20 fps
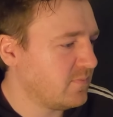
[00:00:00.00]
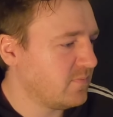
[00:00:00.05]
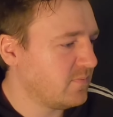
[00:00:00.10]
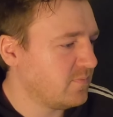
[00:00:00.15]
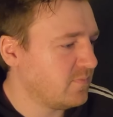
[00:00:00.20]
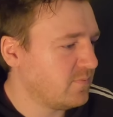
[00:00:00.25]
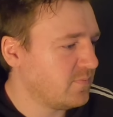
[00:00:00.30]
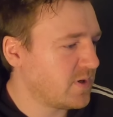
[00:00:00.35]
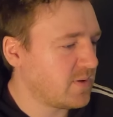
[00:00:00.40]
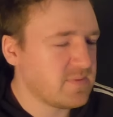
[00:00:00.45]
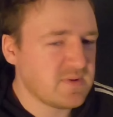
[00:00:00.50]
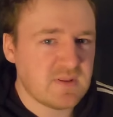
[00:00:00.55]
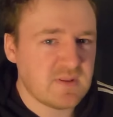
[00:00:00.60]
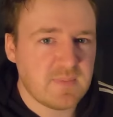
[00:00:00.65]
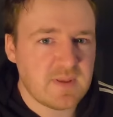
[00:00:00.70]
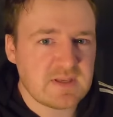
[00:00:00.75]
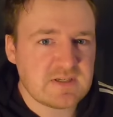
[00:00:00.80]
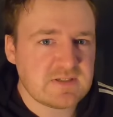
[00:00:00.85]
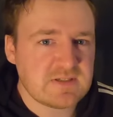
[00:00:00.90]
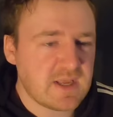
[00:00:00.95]
Probably the
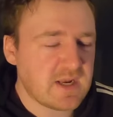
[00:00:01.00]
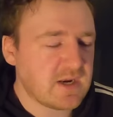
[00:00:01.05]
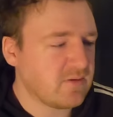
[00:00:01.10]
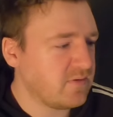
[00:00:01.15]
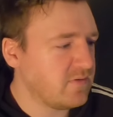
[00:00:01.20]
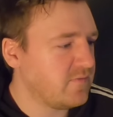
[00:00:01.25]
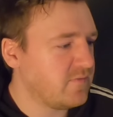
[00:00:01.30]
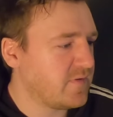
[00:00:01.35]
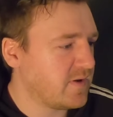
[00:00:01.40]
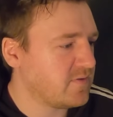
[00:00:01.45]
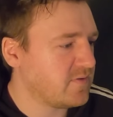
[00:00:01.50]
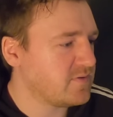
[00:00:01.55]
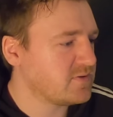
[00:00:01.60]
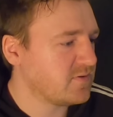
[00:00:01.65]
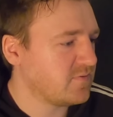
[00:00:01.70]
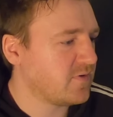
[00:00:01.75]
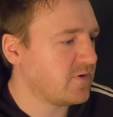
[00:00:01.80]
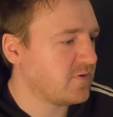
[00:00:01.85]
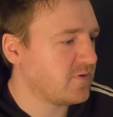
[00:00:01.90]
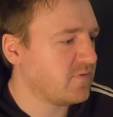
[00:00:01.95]
best channel we've found so
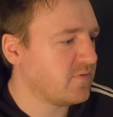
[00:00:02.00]
far